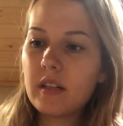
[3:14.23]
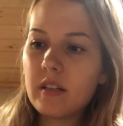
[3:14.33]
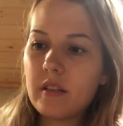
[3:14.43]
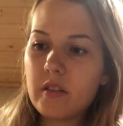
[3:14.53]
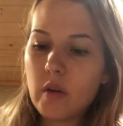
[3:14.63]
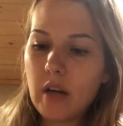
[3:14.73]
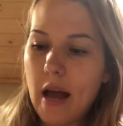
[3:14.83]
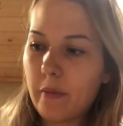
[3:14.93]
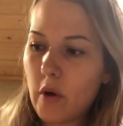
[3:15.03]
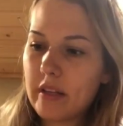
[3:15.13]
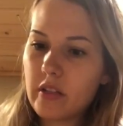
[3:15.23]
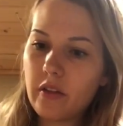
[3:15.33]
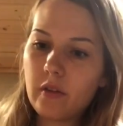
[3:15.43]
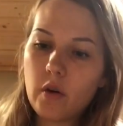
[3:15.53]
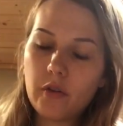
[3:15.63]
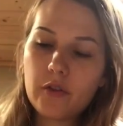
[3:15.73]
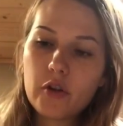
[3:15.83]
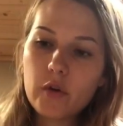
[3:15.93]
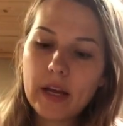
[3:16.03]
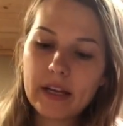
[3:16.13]
So now I'm going to go
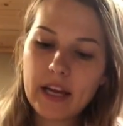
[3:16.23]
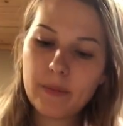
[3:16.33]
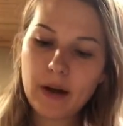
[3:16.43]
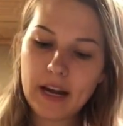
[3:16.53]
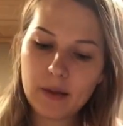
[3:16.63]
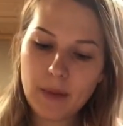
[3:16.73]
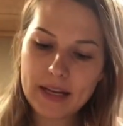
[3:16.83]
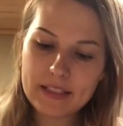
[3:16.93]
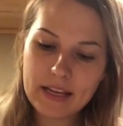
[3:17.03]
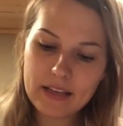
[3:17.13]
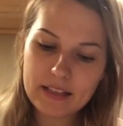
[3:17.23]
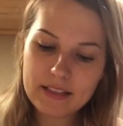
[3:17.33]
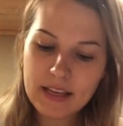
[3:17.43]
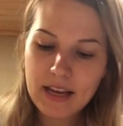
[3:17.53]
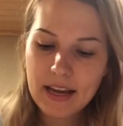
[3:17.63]
through and keep writing my sentence.